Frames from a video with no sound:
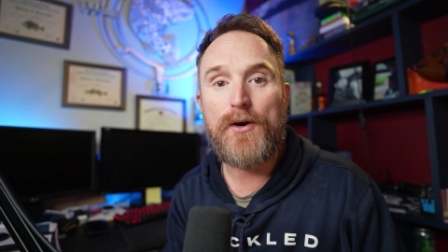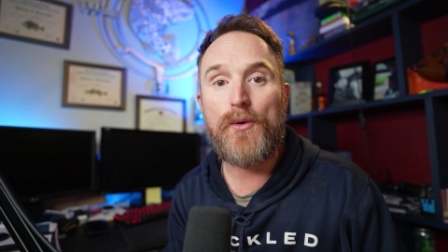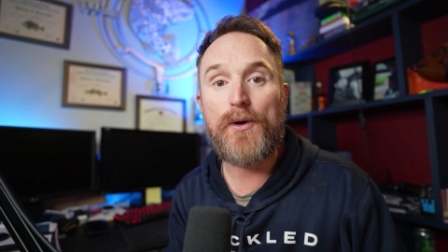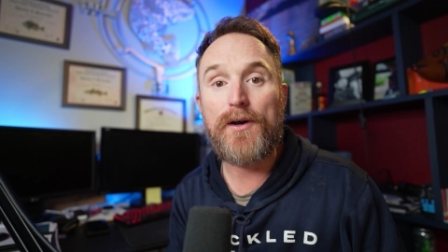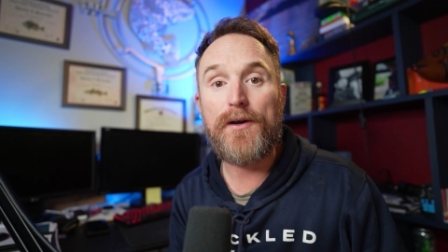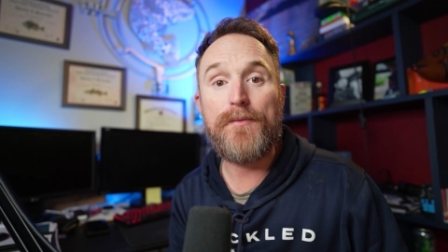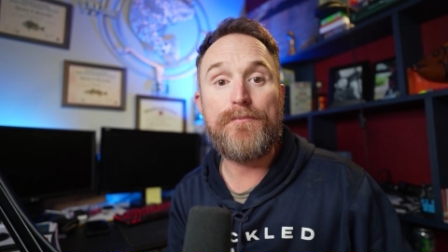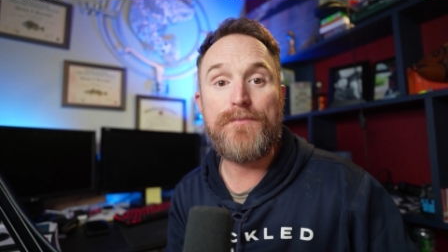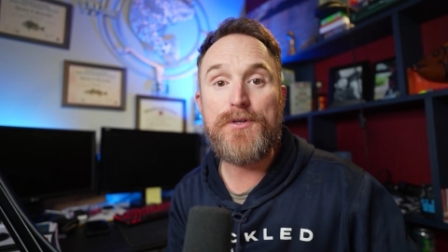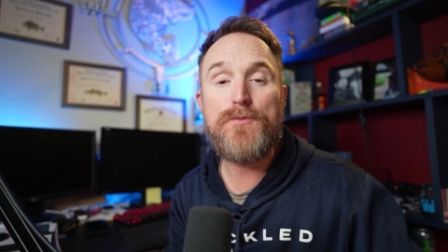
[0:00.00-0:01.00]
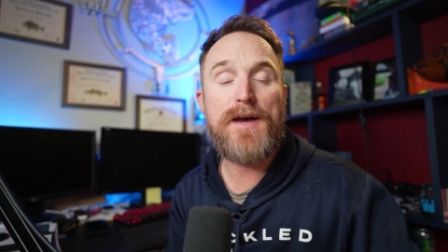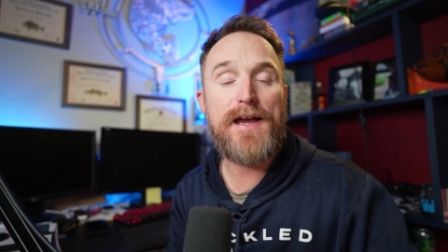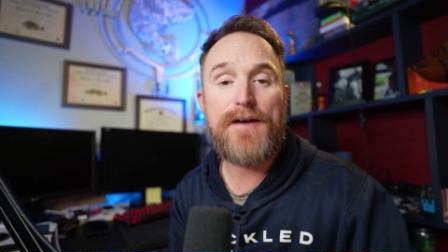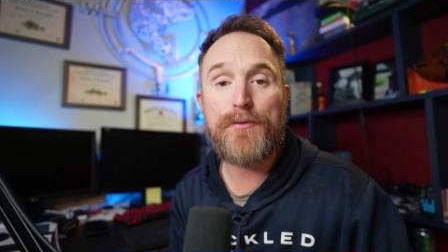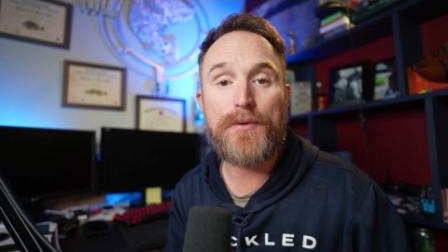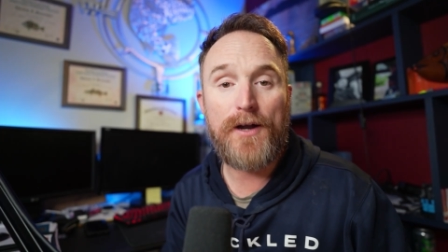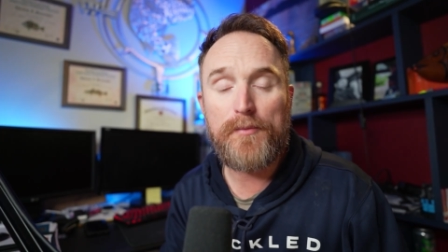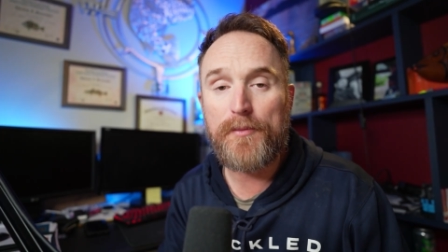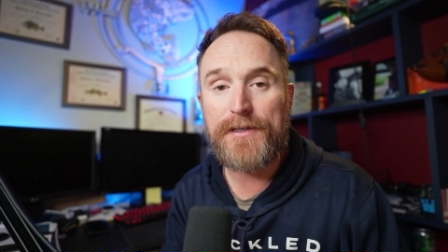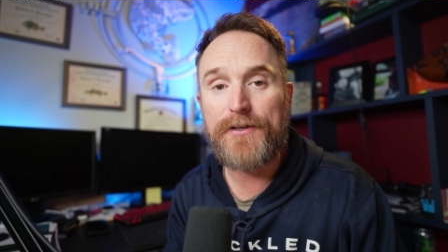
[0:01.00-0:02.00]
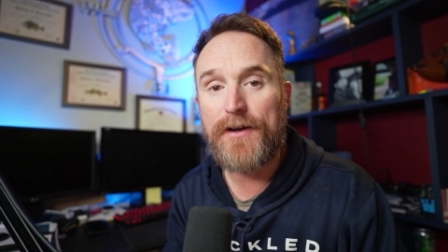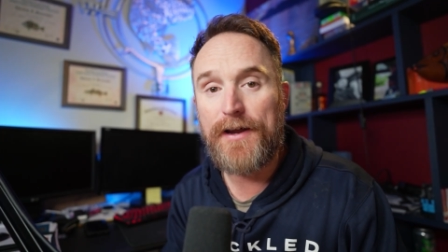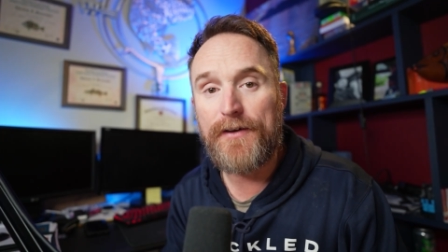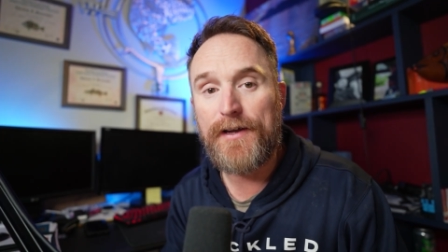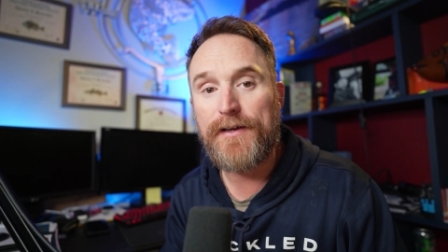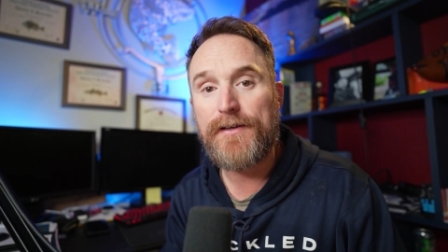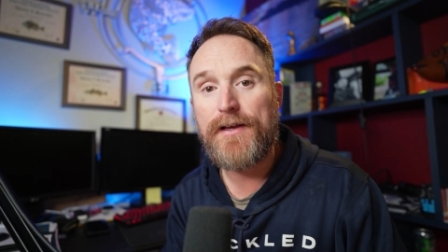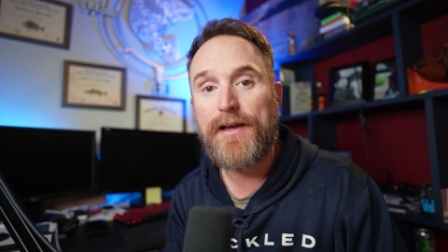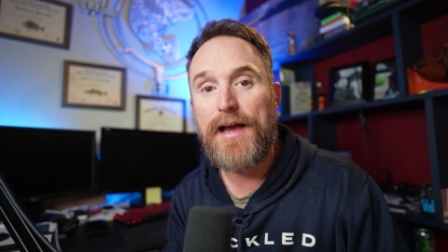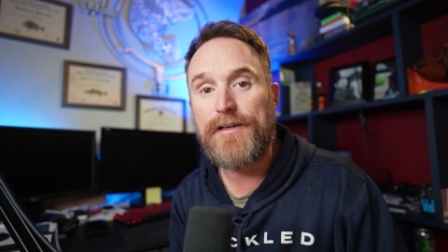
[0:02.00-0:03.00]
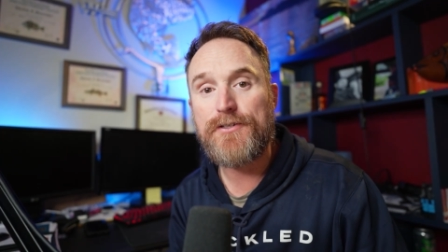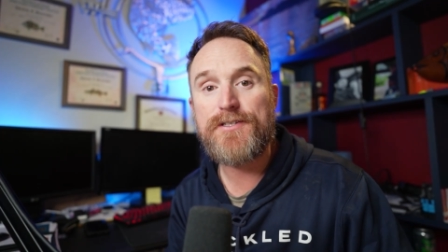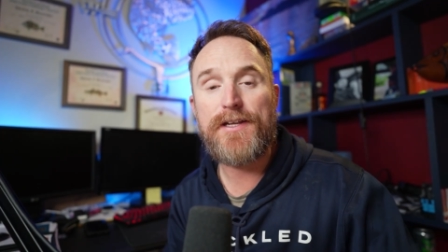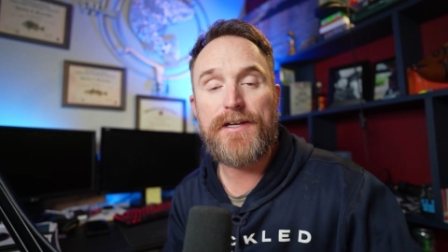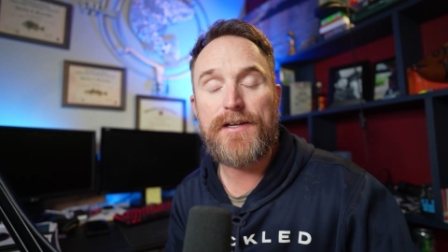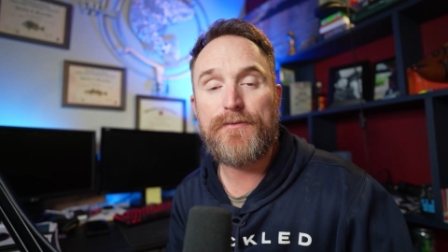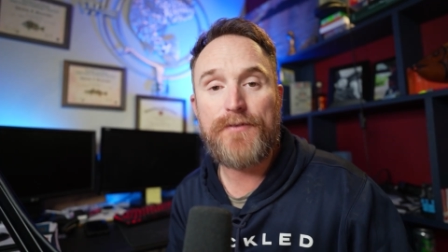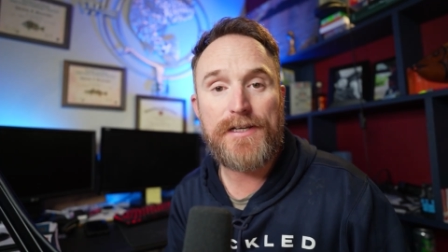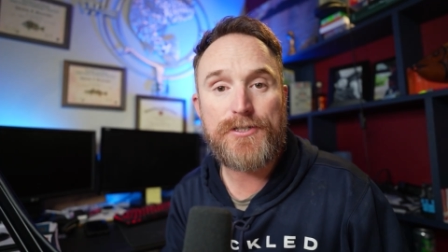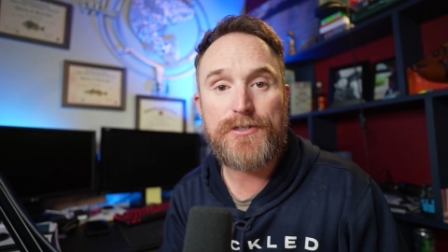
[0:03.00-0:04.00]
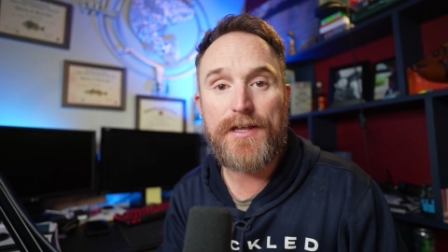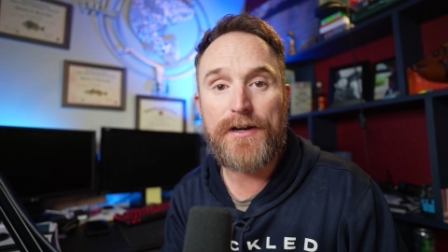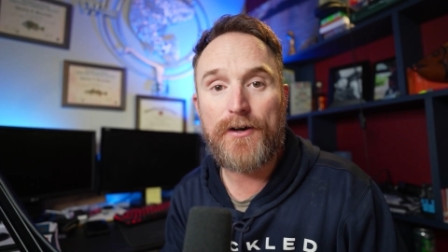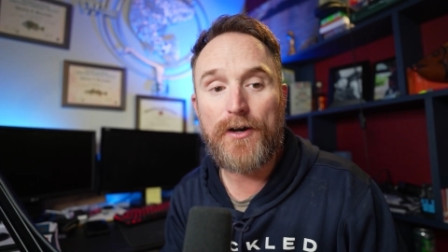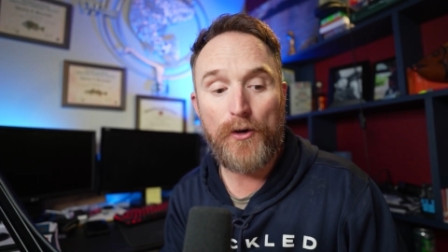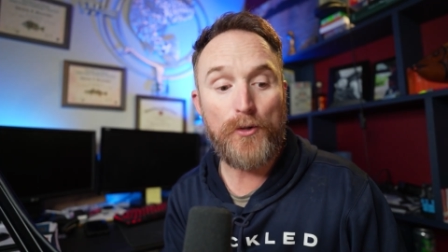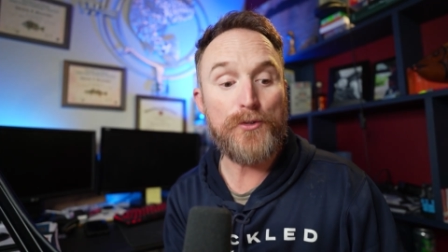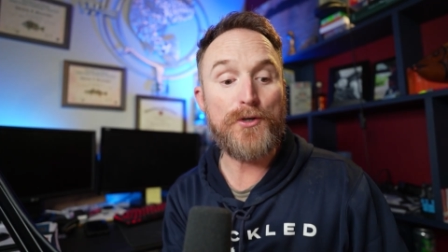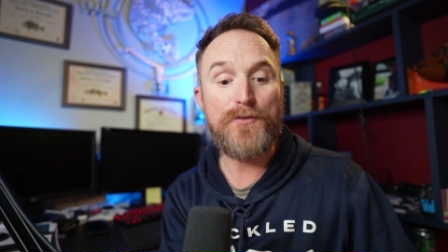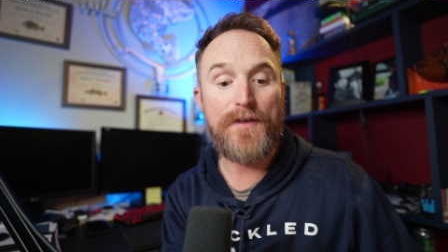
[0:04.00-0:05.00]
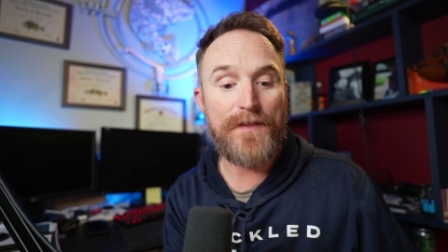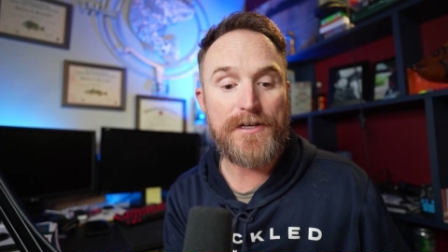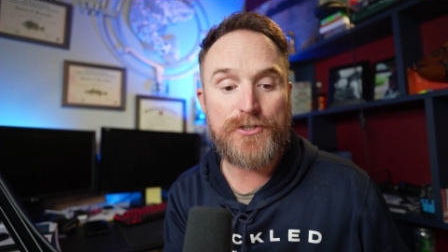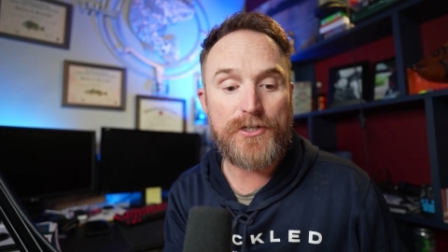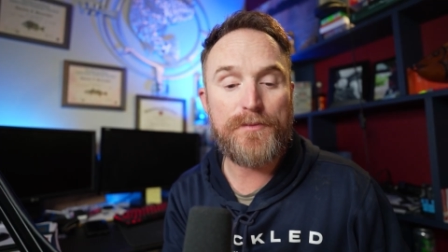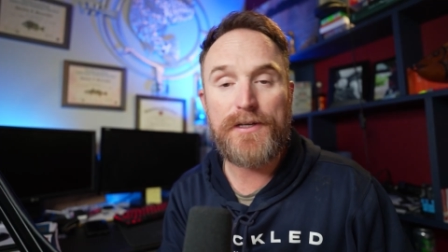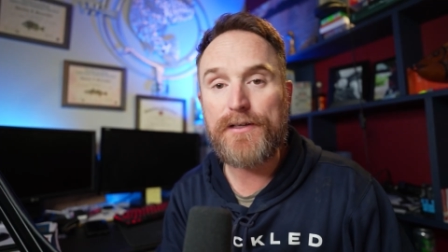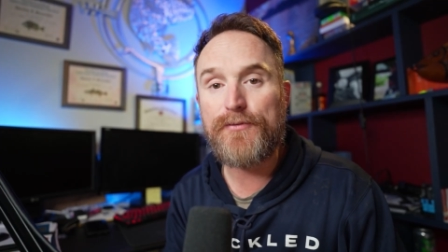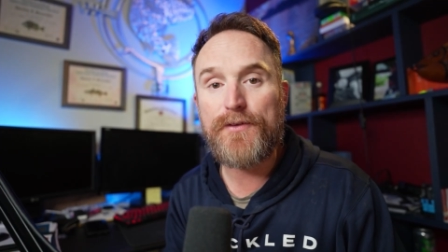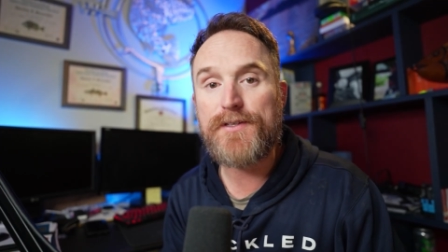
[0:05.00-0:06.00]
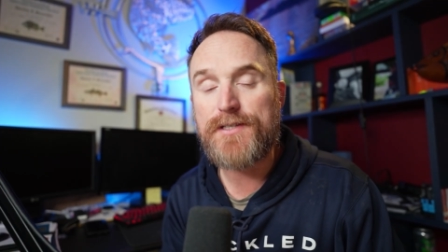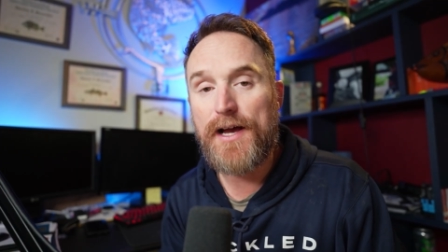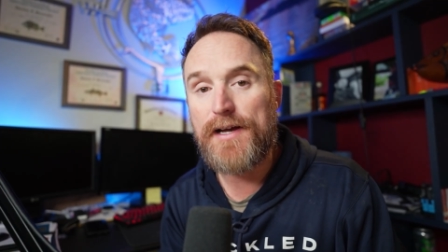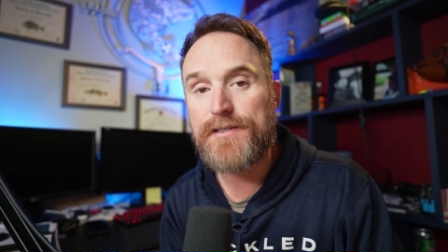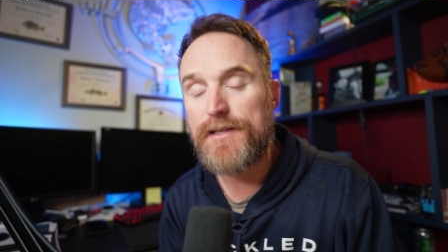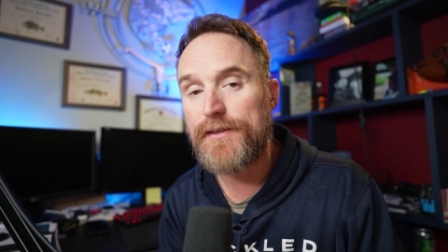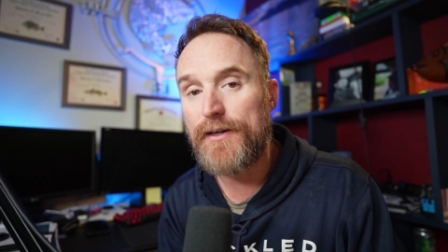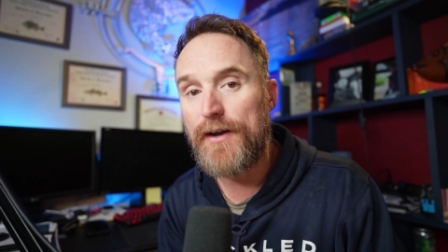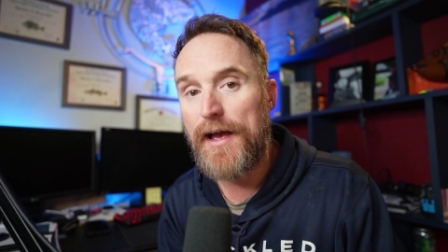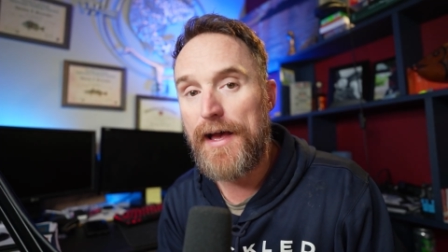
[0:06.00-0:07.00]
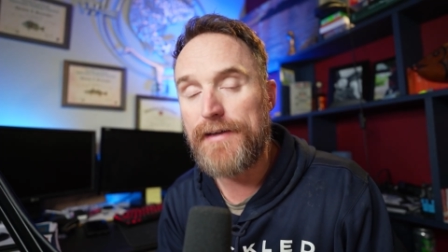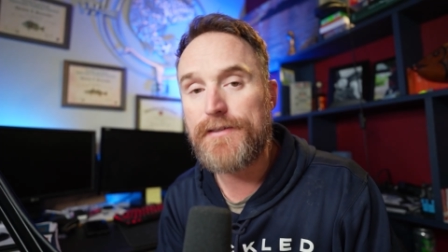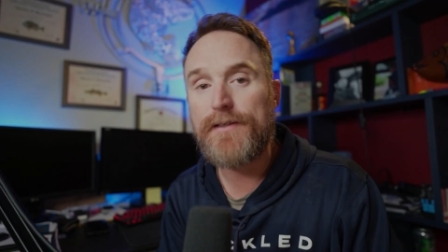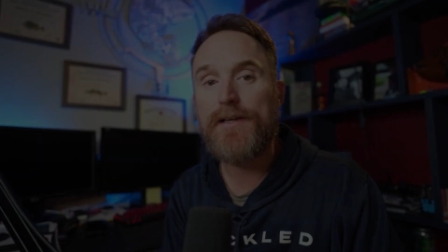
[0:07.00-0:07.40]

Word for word: or you may have a problem in your area and you're sending in fish that are older than they should be for the size that they're at.